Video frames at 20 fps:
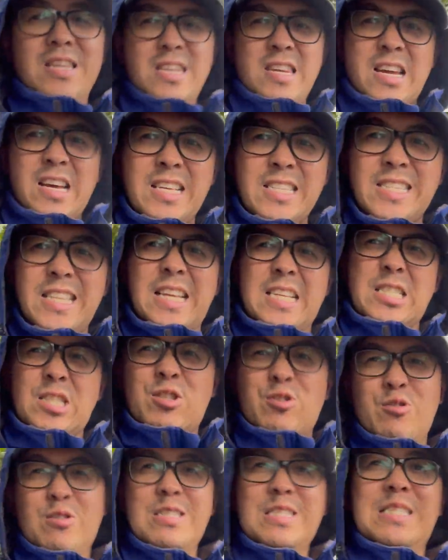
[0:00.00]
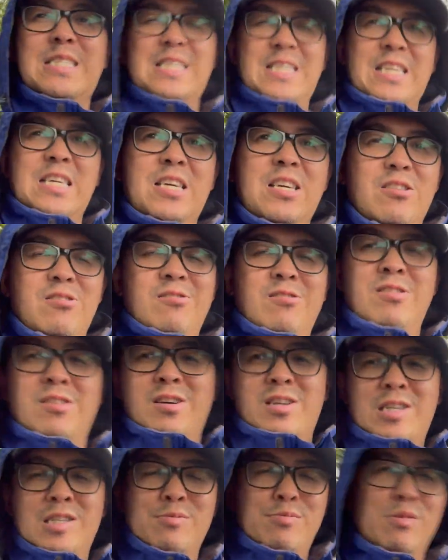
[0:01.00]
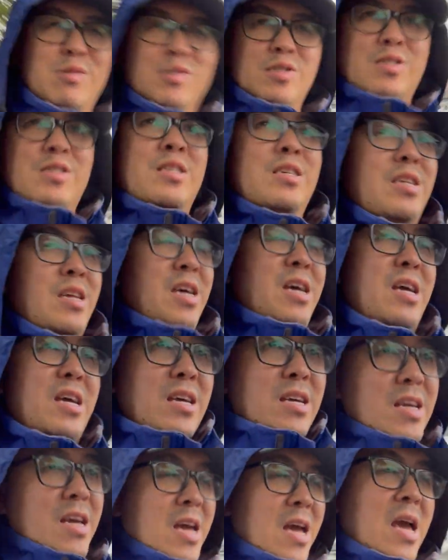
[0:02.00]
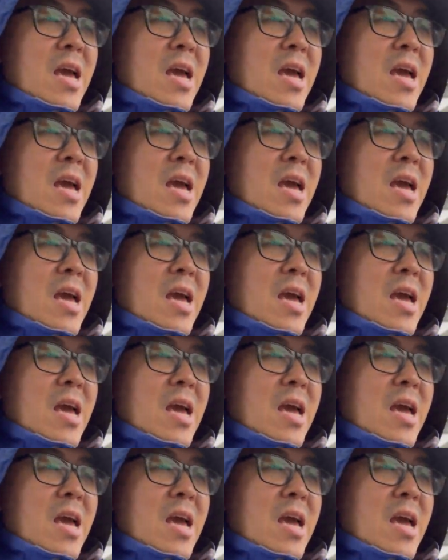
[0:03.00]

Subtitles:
nice and drizzly here in Uxbridge today.